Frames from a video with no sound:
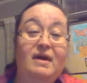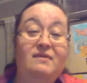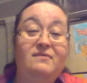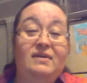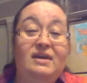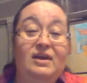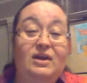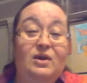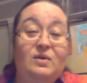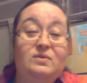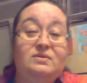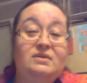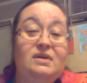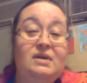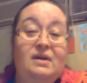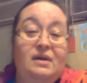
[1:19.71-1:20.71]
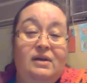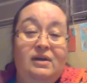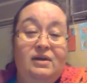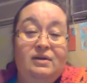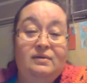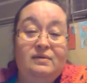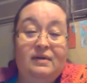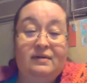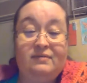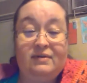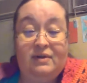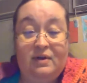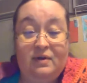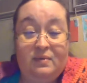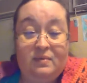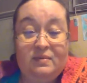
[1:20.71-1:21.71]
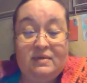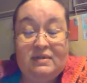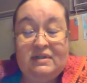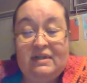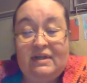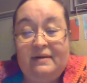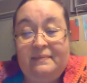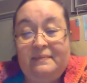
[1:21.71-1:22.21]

videos. You never know. We'll see.